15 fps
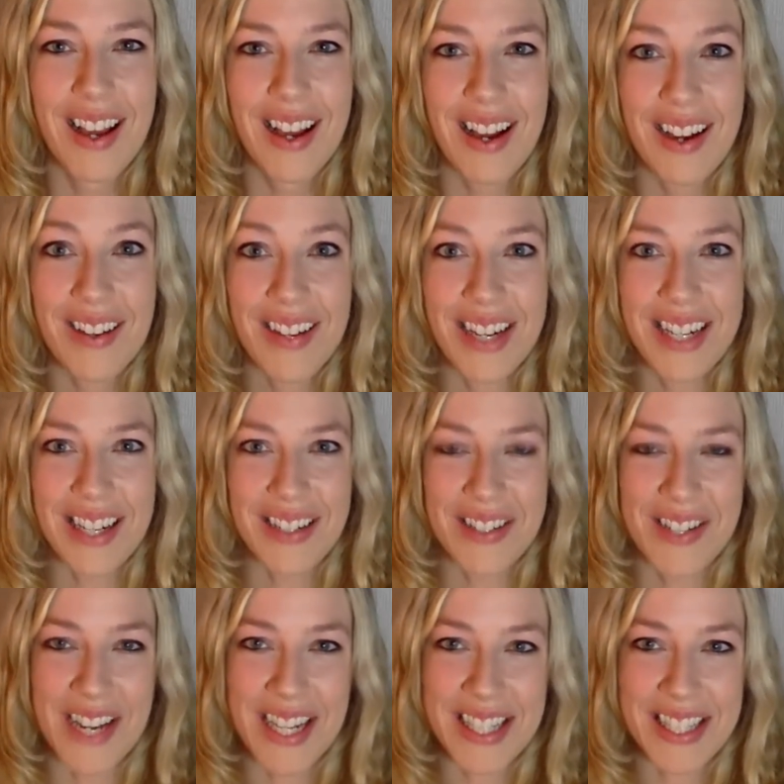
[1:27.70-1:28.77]
All right, our
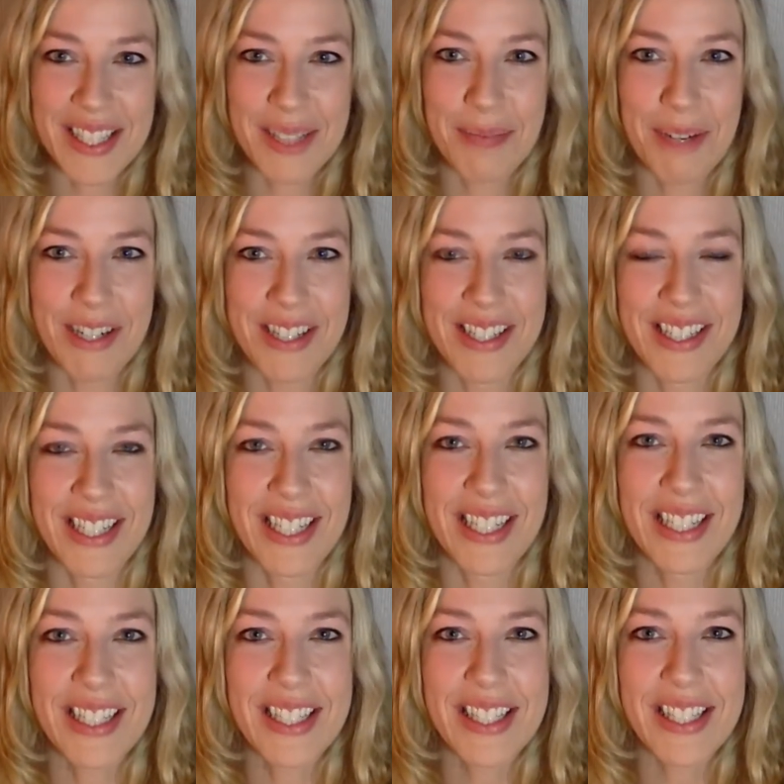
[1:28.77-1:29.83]
next expression
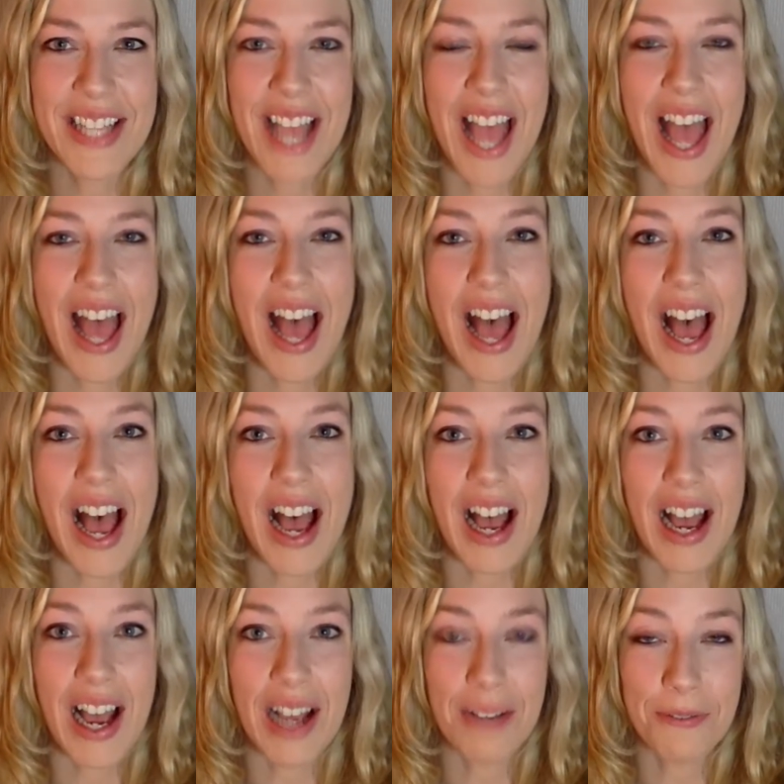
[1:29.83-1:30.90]
is,
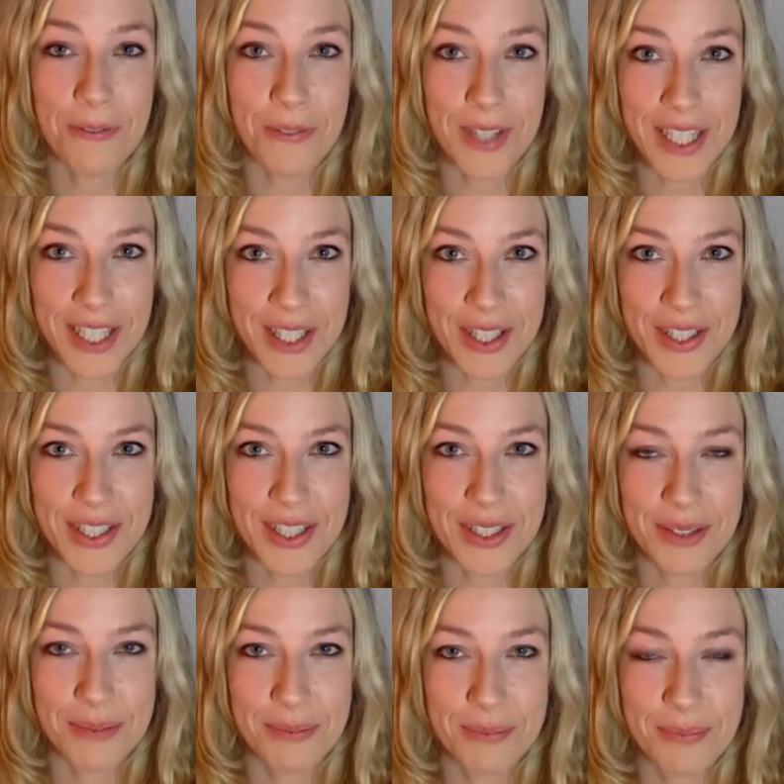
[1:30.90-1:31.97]
I figured.
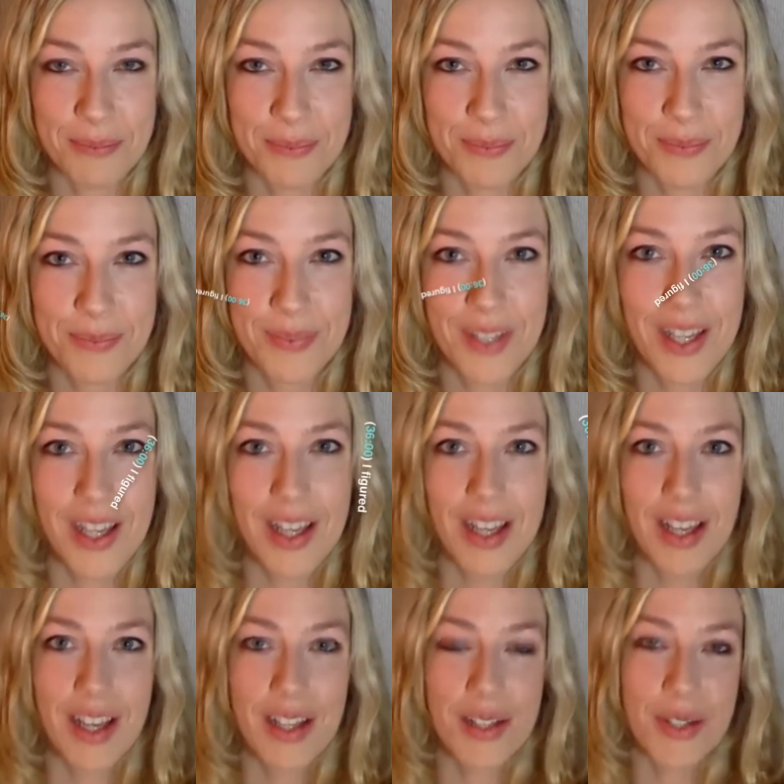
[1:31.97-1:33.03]

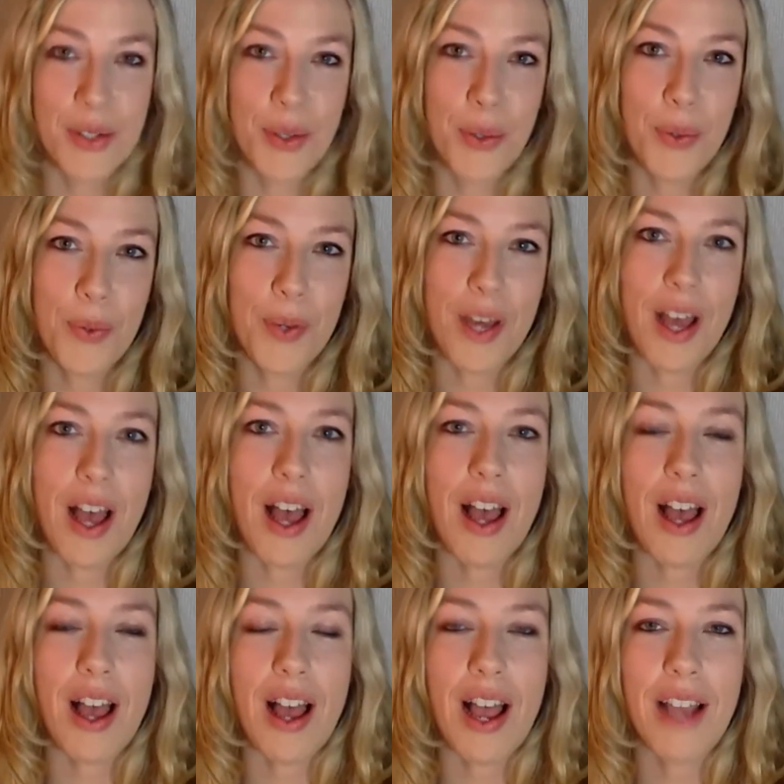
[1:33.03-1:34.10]
So
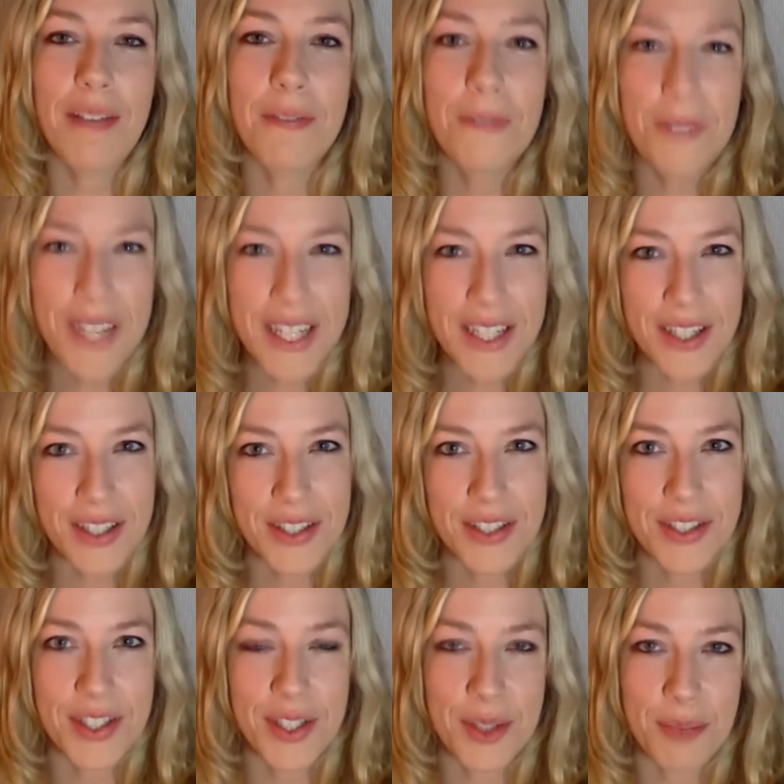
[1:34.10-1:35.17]
I figured
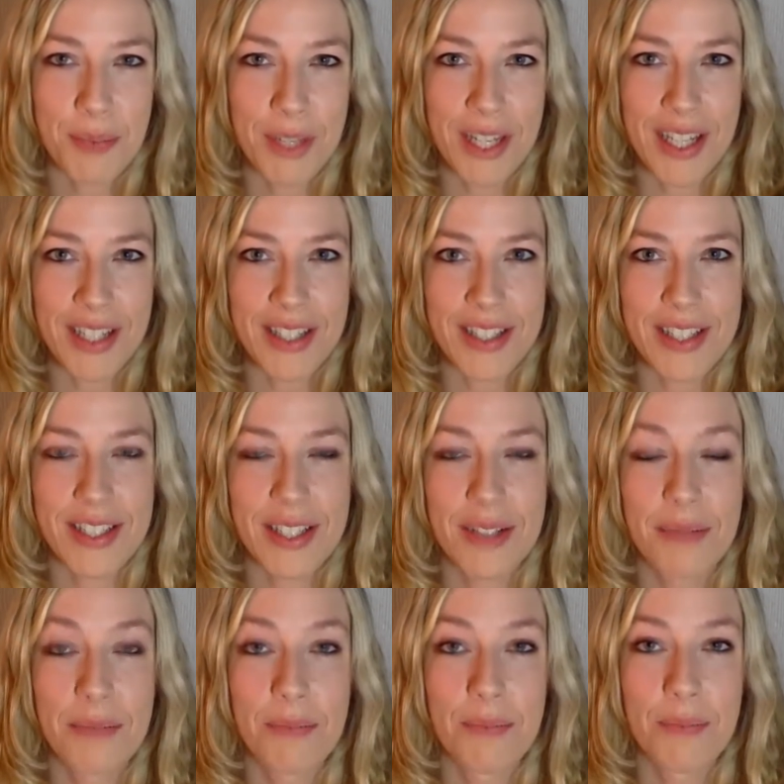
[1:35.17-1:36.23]
just means
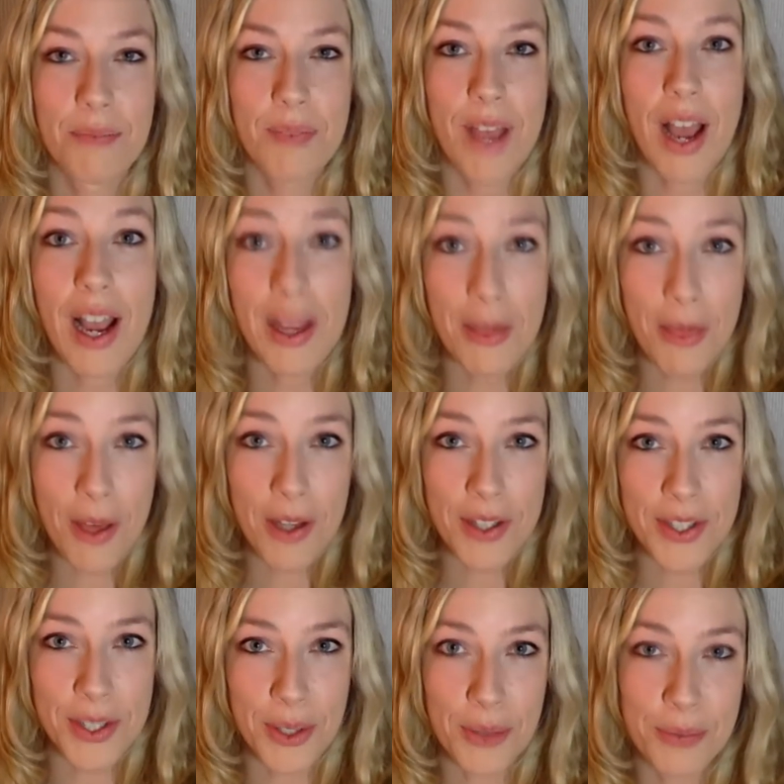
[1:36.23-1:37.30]
I
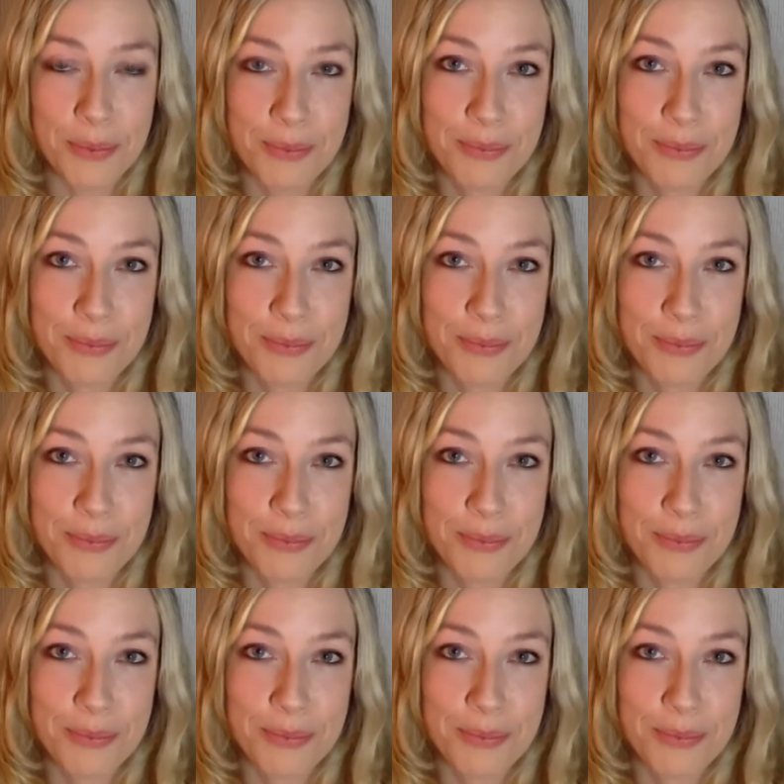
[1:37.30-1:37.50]
thought so.